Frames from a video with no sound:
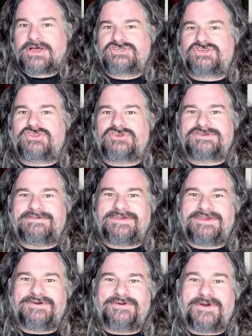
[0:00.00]
So those of
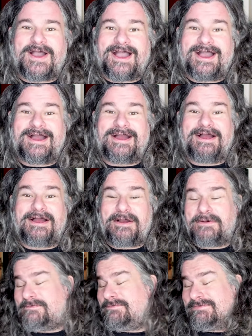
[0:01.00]
you
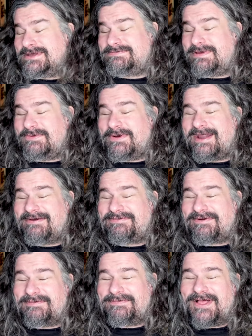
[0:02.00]
must be aware
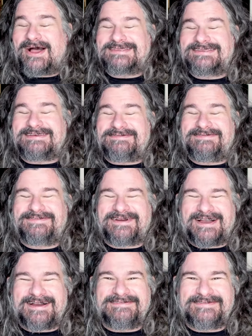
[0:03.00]
from lots of
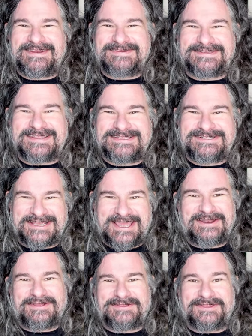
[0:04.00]
videos on this
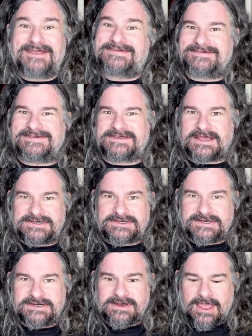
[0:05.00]
channel and lots of
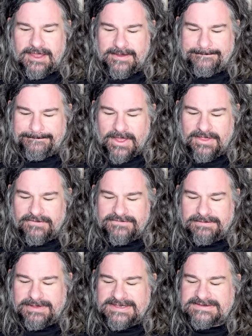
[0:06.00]
discussion all over
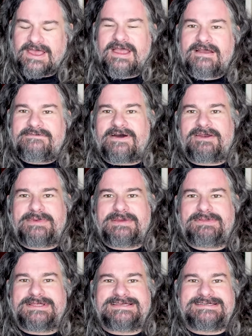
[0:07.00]
the place, Vinyl Me
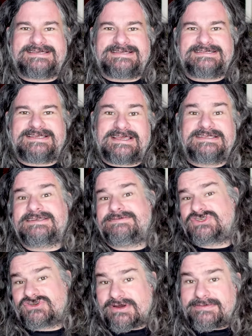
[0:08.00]
Please is a
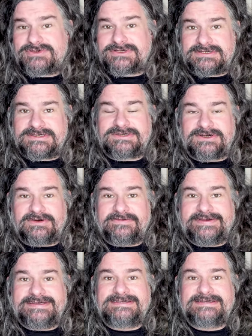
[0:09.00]
subscription
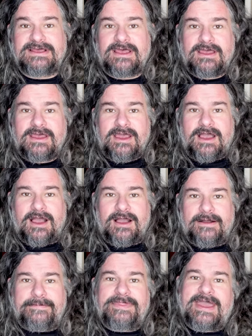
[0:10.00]
service.
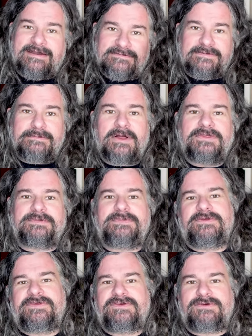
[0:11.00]
They have
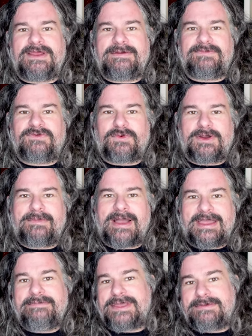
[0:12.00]
multiple streams
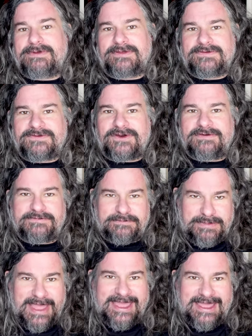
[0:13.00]
whereby people sort of
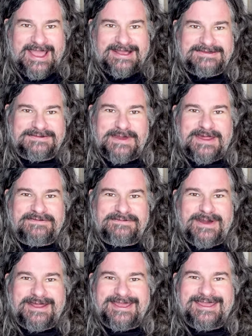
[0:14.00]
pay X amount of
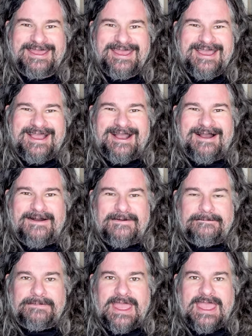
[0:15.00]
money,
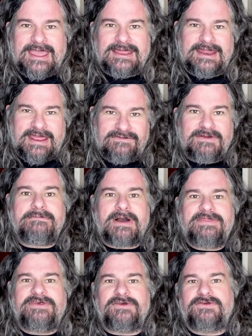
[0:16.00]
and every
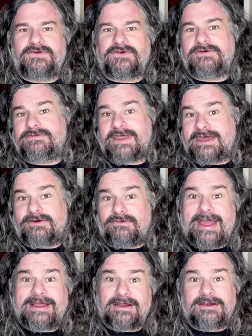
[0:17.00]
month you sort of get a
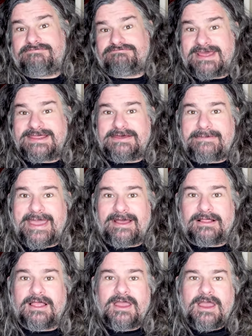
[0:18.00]
record in the
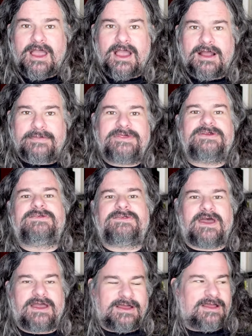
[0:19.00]
mail. There's
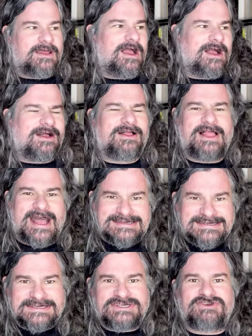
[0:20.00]
a
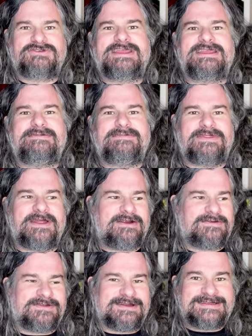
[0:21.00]
classic stream,
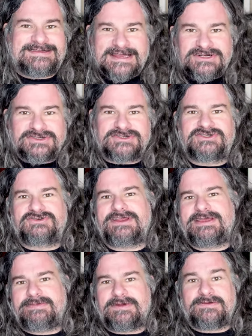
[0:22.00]
there's an essential
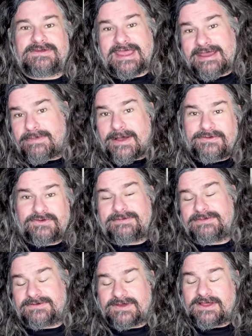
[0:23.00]
stream, there's a hip-hop
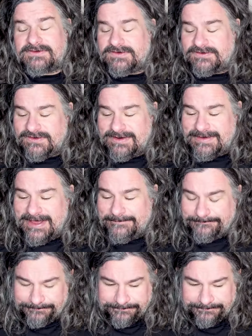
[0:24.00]
stream, there's a country stream now.